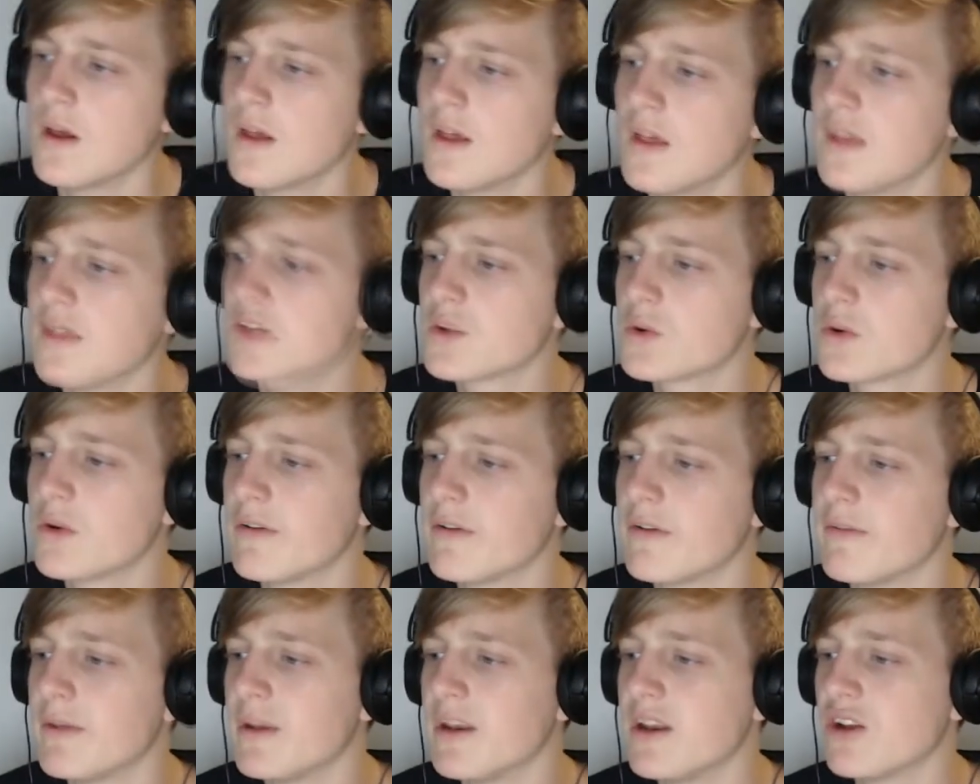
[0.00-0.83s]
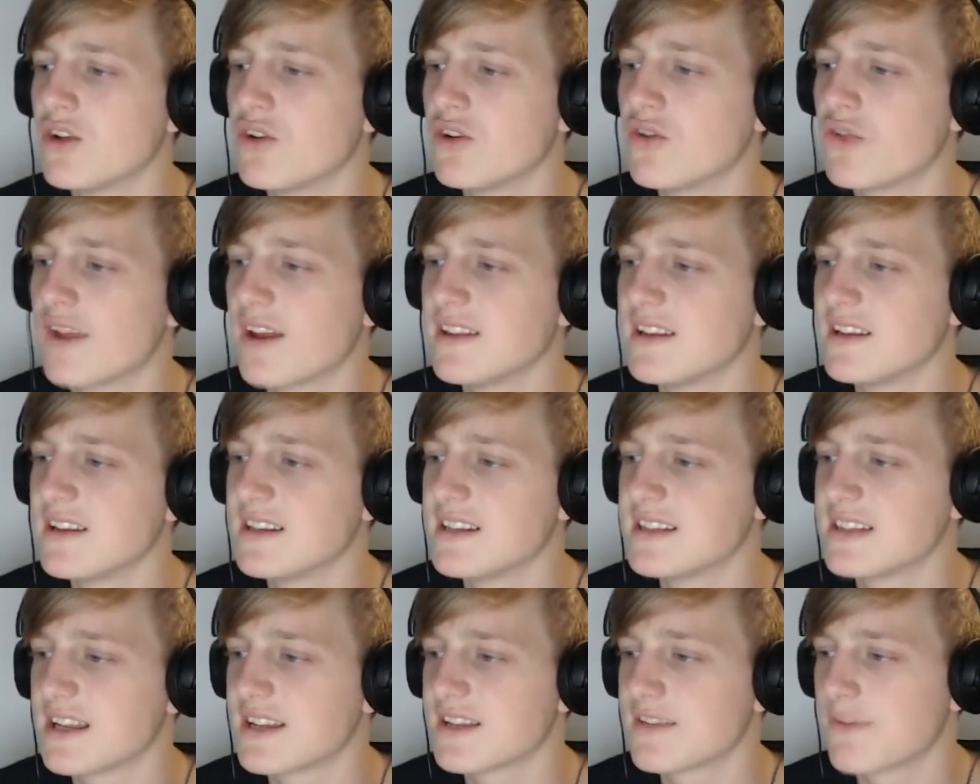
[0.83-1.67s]
this would have been greatly
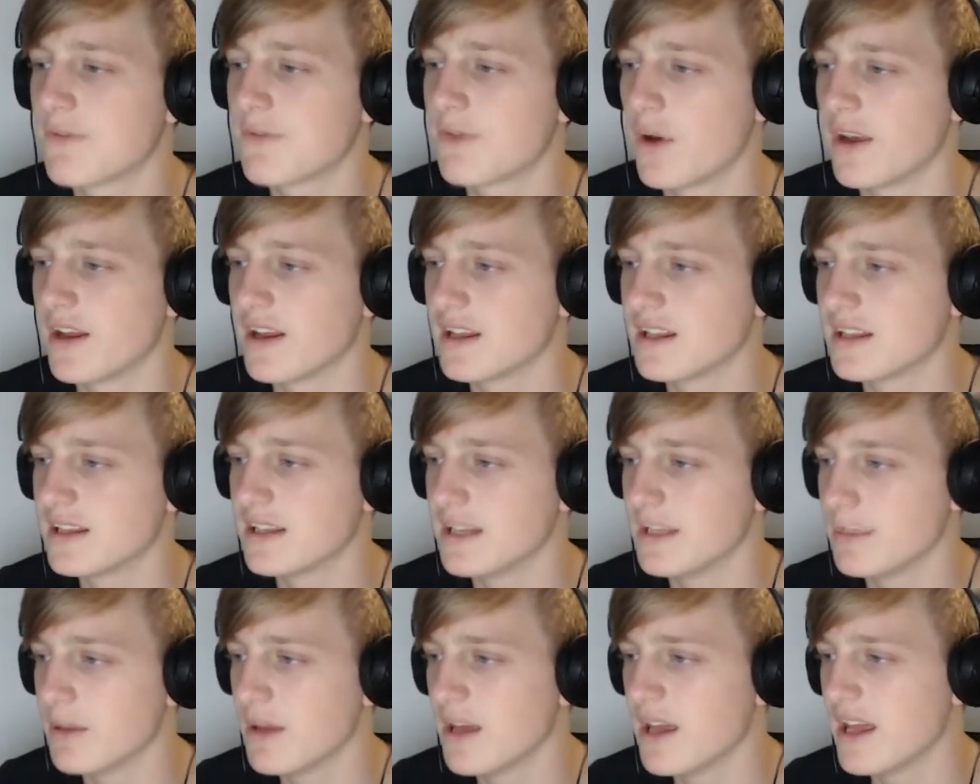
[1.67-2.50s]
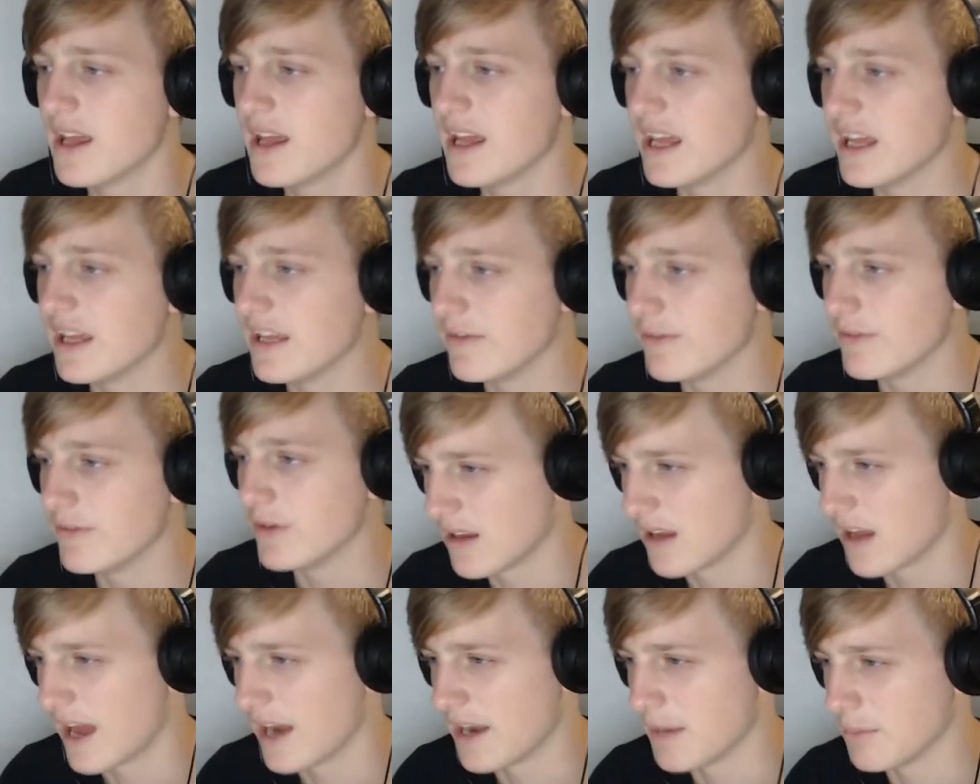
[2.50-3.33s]
satisfying clip if you
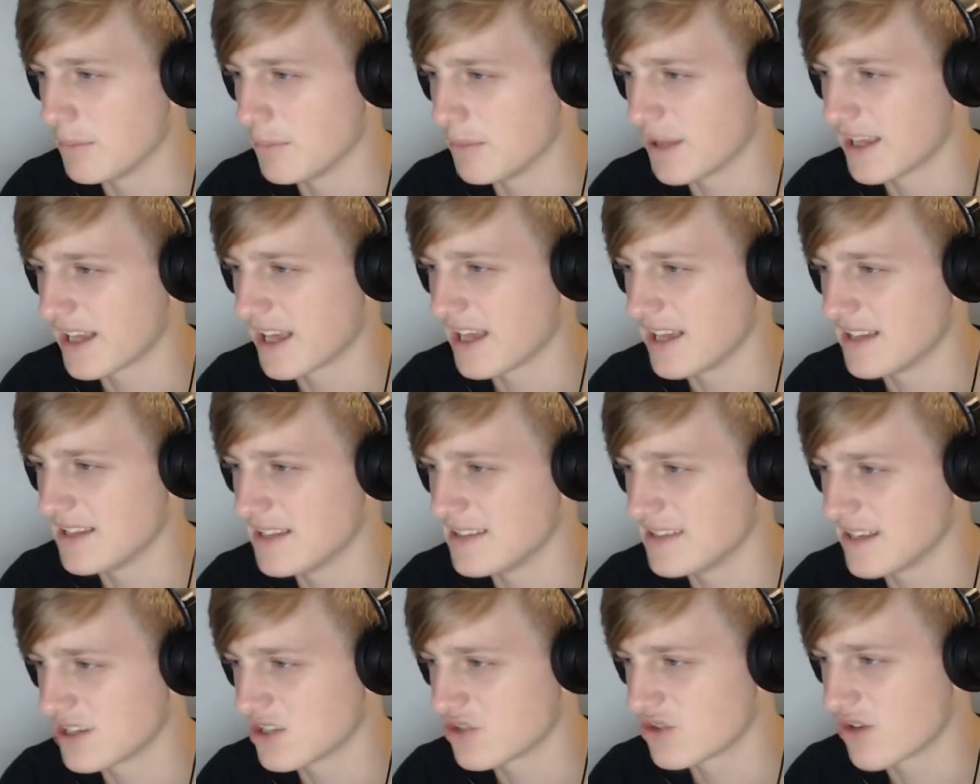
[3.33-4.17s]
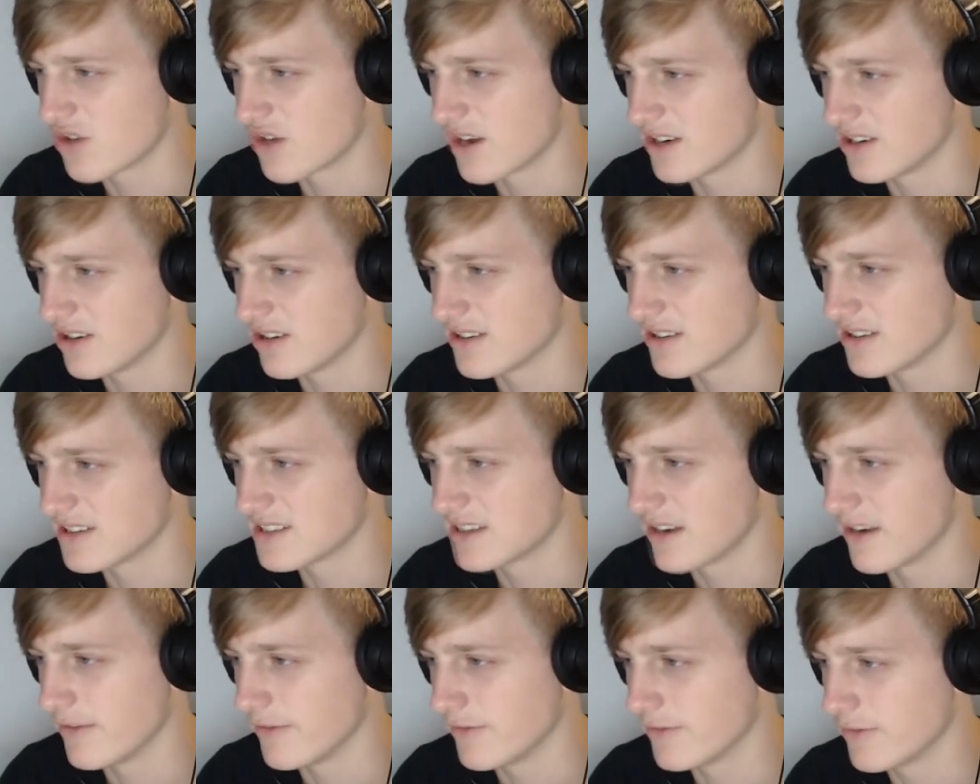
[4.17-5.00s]
had a blackhead's extractor
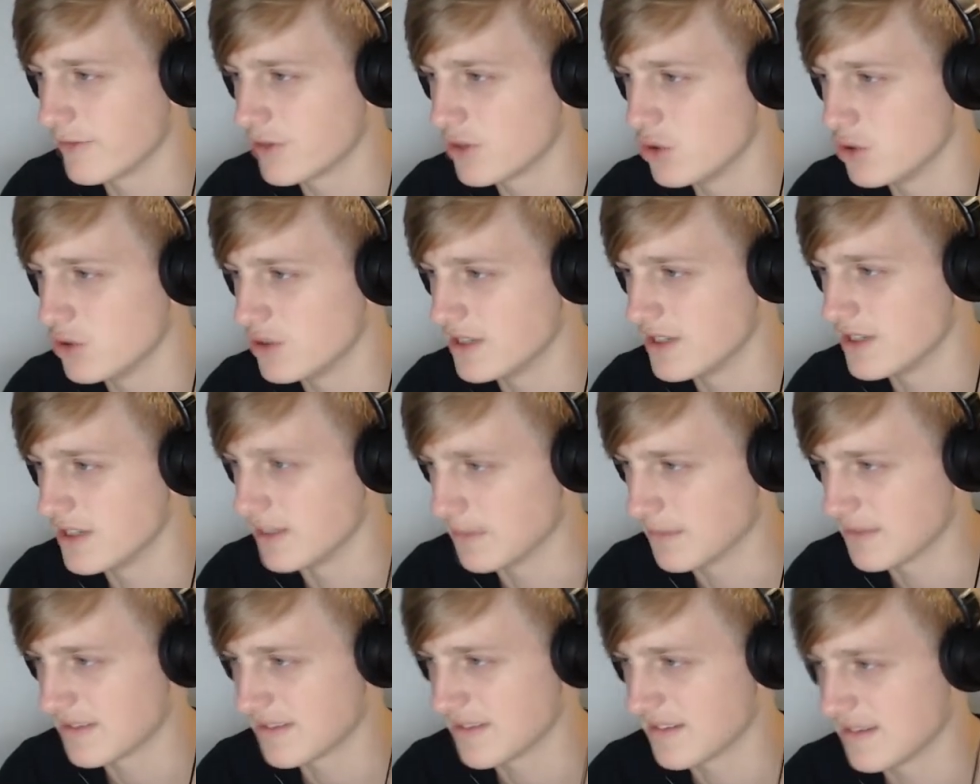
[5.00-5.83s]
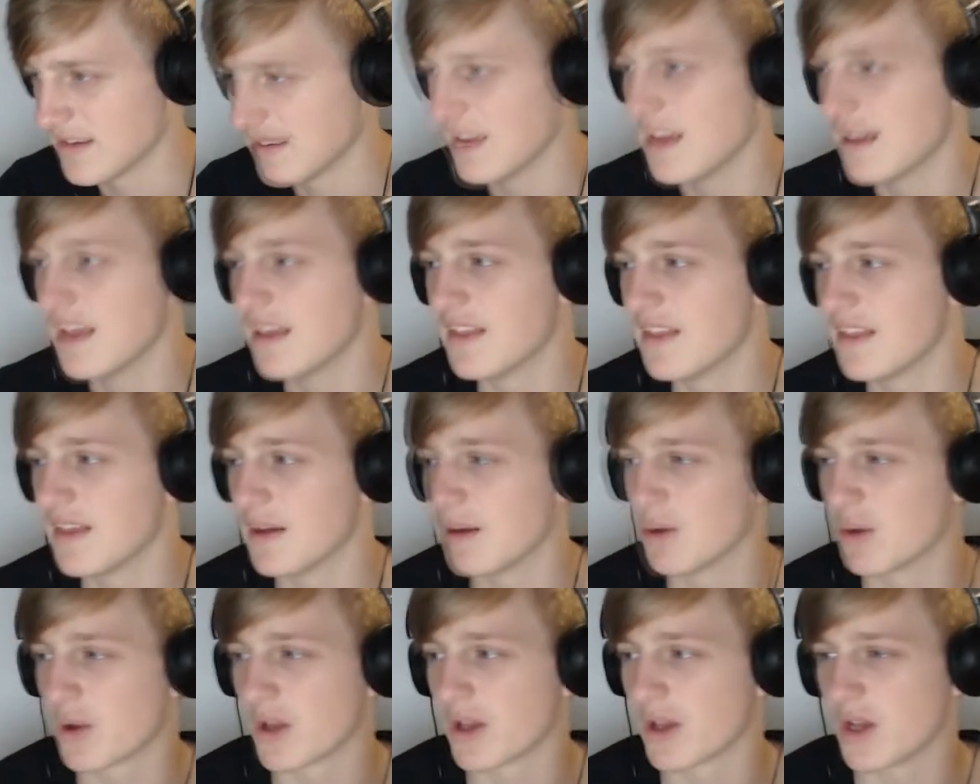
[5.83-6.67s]
instead of Q-tips. They're
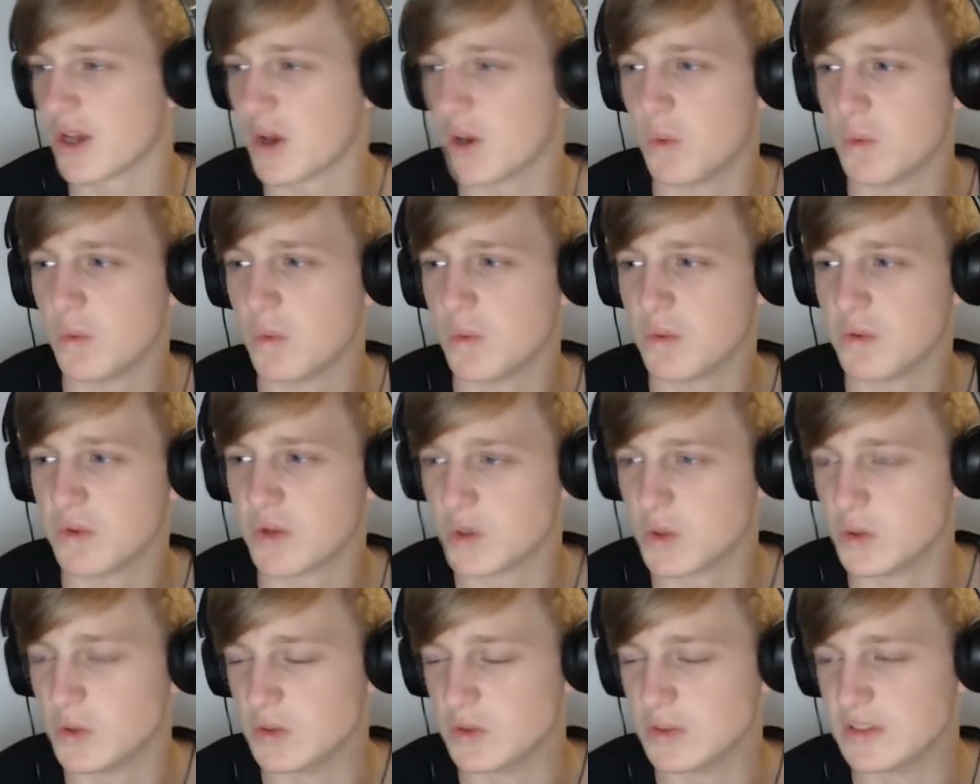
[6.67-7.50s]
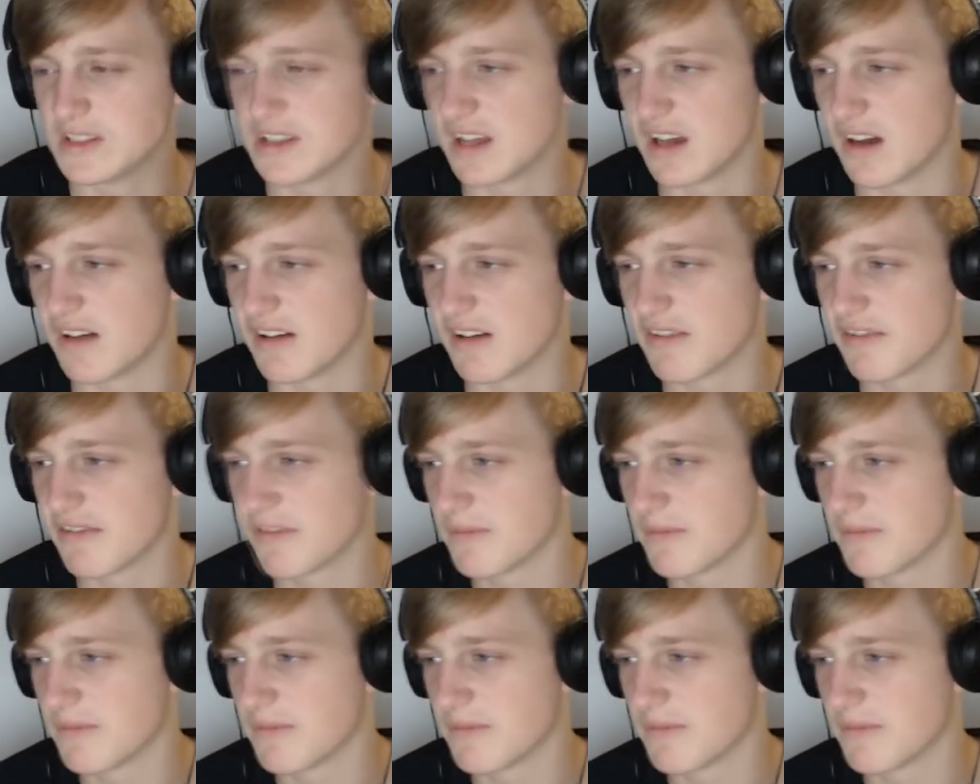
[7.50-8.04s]
blocking all the good stuff.